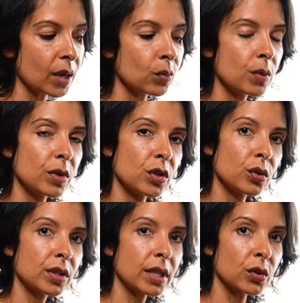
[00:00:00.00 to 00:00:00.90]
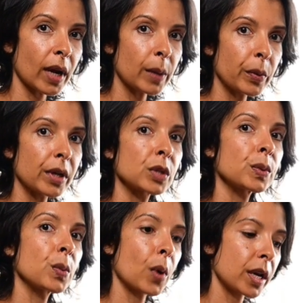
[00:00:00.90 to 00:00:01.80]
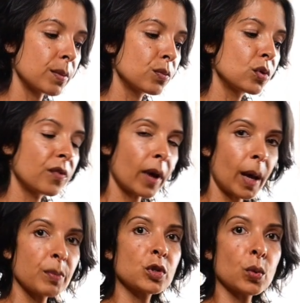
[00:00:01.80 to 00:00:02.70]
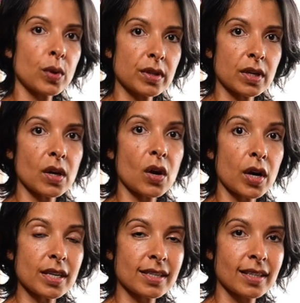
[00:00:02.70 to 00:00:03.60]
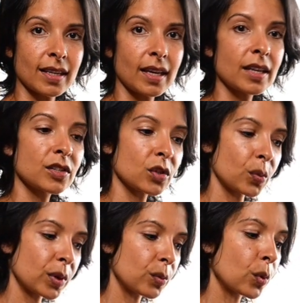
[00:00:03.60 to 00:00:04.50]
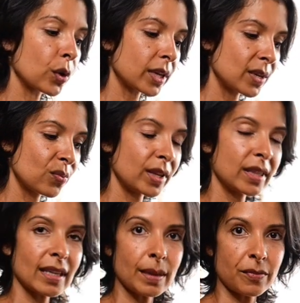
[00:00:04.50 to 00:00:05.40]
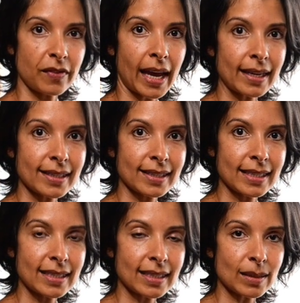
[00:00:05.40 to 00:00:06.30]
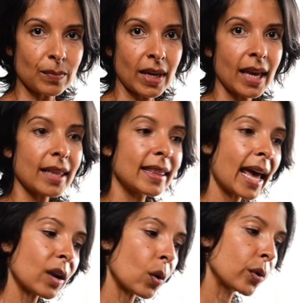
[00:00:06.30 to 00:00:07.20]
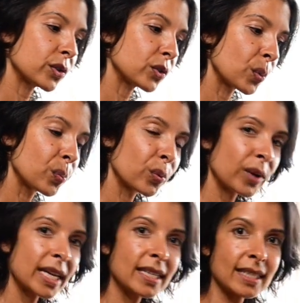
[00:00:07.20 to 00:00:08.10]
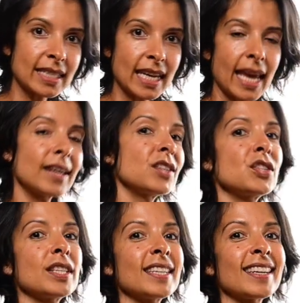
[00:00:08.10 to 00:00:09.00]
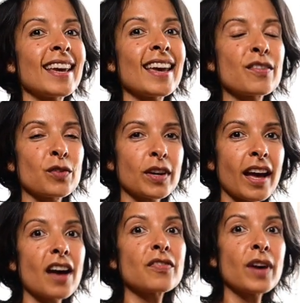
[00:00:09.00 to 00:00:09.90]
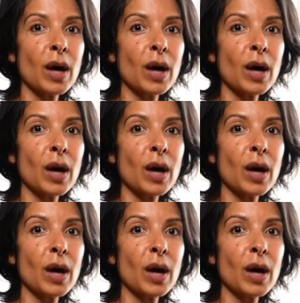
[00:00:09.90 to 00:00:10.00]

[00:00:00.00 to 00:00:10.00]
When we use a dry brush, we want to move up toward the heart. So we're working with the lymphatic system. That also brings the energy for kapha